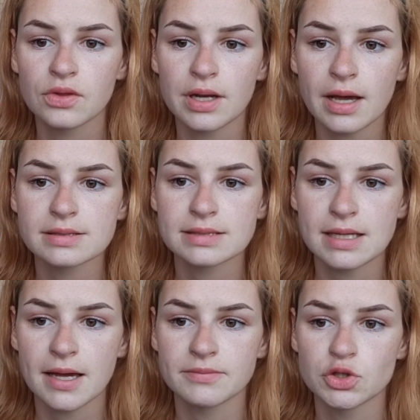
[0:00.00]
The next
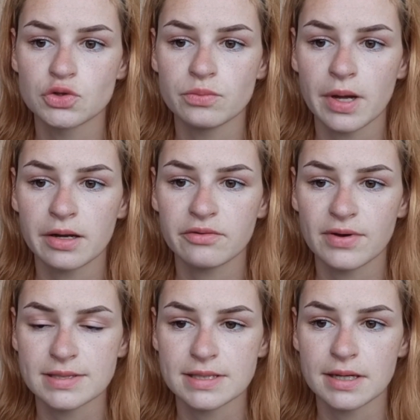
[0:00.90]
step to
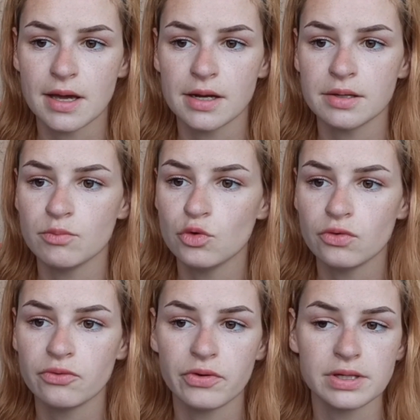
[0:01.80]
manifesting any
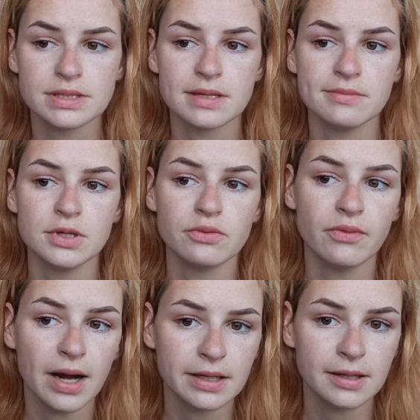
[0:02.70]
move is to be
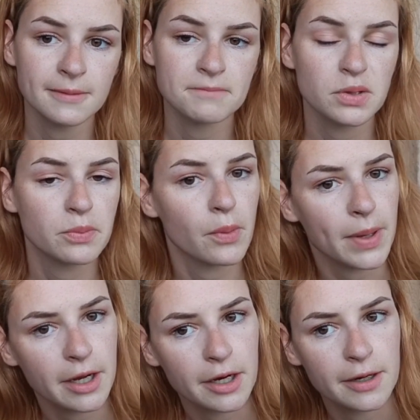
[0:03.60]
ready, be
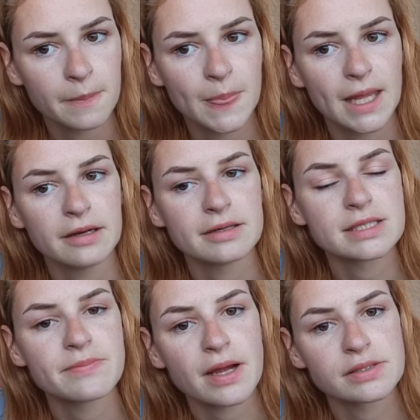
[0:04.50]
prepared, and
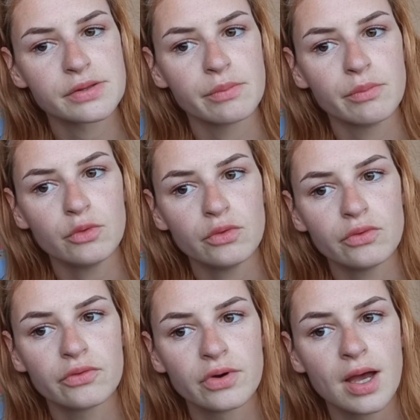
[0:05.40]
expect the move.